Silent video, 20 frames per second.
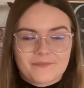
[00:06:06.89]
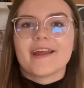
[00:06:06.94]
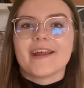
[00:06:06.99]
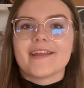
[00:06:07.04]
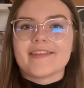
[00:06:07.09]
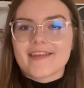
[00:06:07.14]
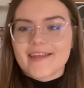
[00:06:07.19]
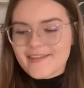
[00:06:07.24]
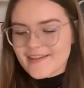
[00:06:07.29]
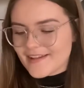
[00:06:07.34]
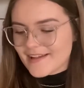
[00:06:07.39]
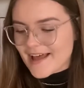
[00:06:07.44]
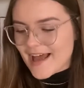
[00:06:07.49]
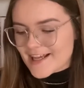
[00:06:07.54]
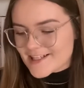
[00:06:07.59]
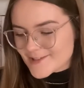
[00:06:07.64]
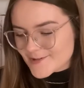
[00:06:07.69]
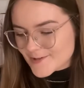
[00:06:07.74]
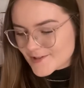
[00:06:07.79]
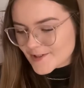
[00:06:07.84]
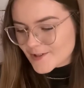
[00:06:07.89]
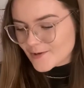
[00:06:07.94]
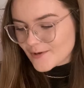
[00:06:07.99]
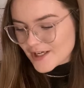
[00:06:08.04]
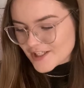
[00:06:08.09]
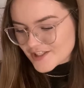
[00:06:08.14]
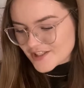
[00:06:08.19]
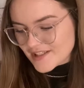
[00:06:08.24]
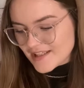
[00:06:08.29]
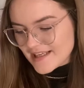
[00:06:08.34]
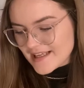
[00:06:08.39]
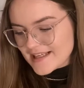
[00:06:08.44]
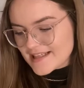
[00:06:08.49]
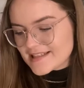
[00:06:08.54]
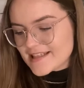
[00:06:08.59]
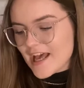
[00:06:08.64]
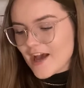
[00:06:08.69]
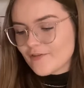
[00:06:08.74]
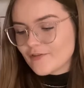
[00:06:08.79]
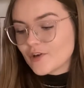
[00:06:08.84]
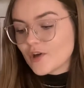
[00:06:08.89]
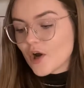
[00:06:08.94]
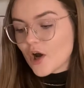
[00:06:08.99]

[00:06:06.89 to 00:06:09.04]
And then the last question is, have you